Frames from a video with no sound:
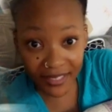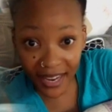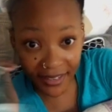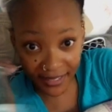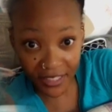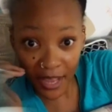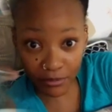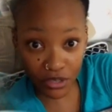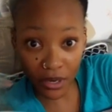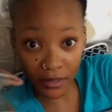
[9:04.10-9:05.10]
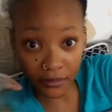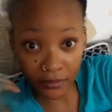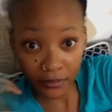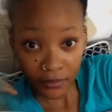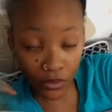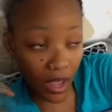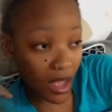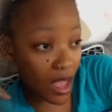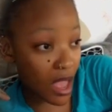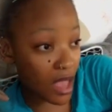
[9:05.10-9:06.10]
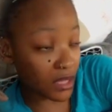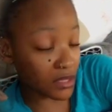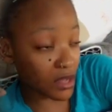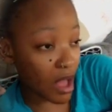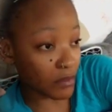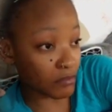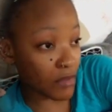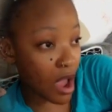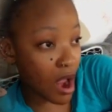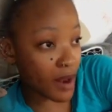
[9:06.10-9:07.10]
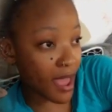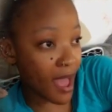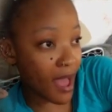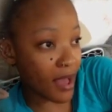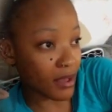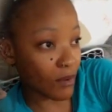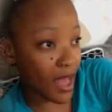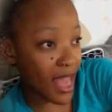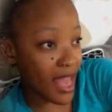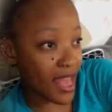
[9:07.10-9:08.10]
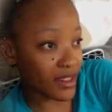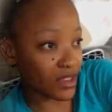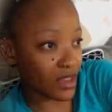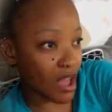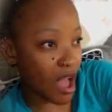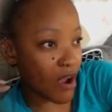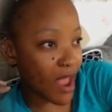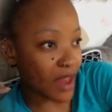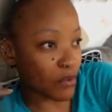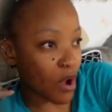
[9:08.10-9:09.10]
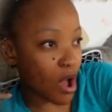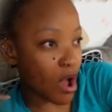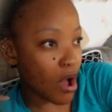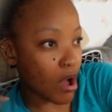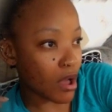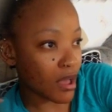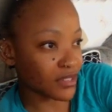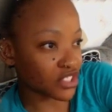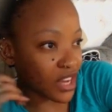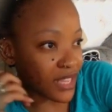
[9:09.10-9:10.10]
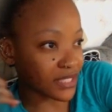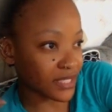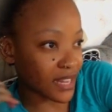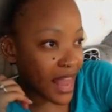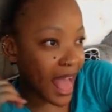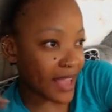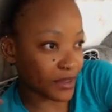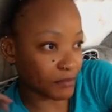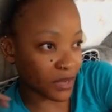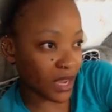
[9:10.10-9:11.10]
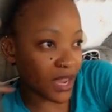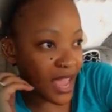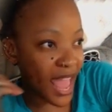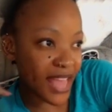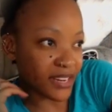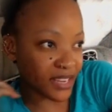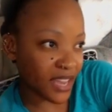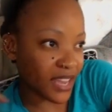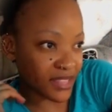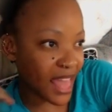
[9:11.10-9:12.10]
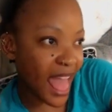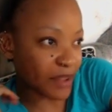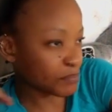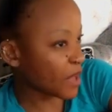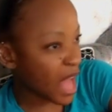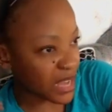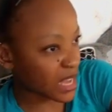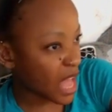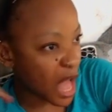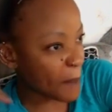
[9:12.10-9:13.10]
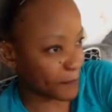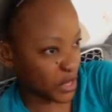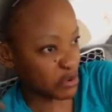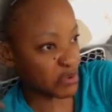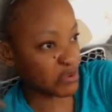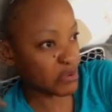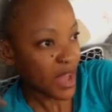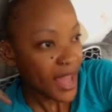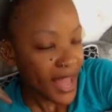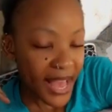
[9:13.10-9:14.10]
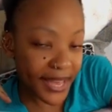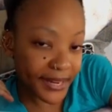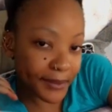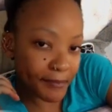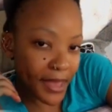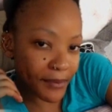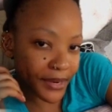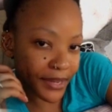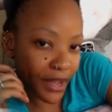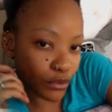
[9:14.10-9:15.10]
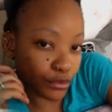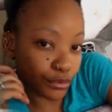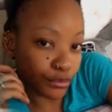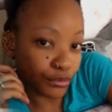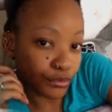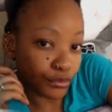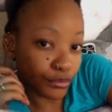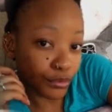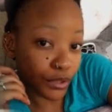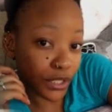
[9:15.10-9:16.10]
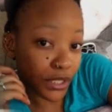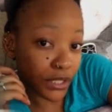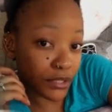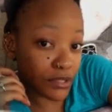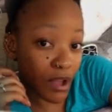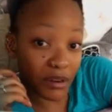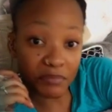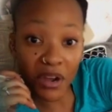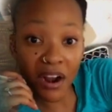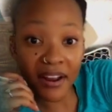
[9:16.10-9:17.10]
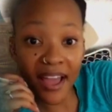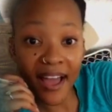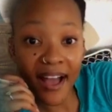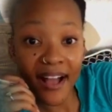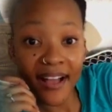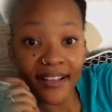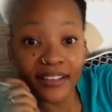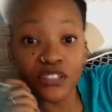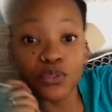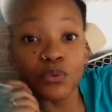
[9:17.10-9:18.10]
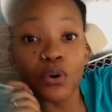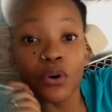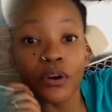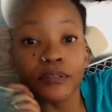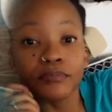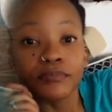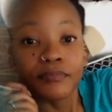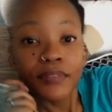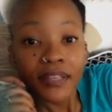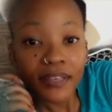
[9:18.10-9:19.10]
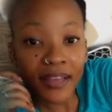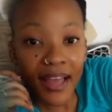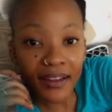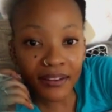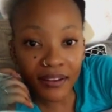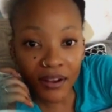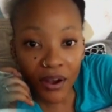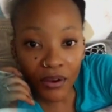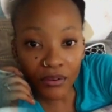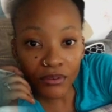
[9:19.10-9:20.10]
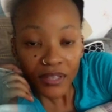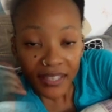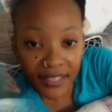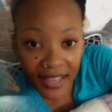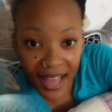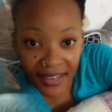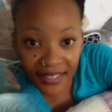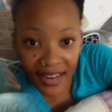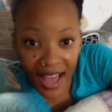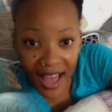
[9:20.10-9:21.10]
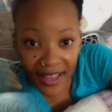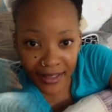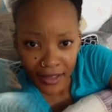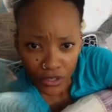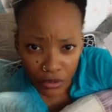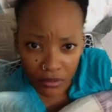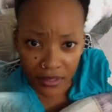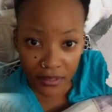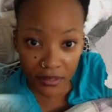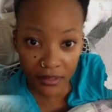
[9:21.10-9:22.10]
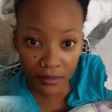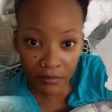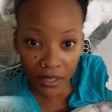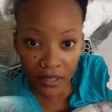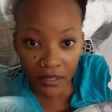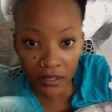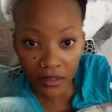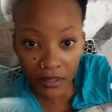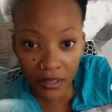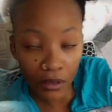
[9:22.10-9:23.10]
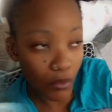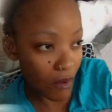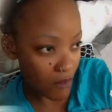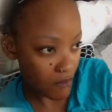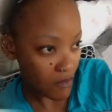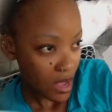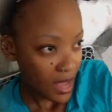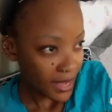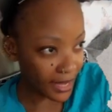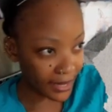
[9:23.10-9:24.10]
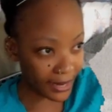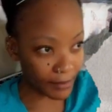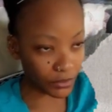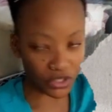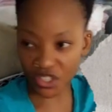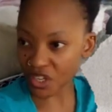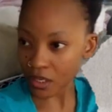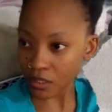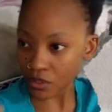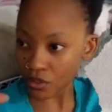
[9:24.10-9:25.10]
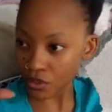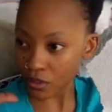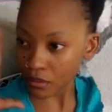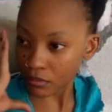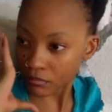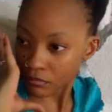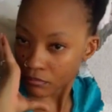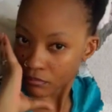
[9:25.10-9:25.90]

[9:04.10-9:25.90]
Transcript: an exception. Well, it's not murder when you're at war, just like me ending that bugaboo. In America, ooh, it's not murder, it's war. He gotta go, he gotta die. You listen to me and you think, oh, God, I was changing.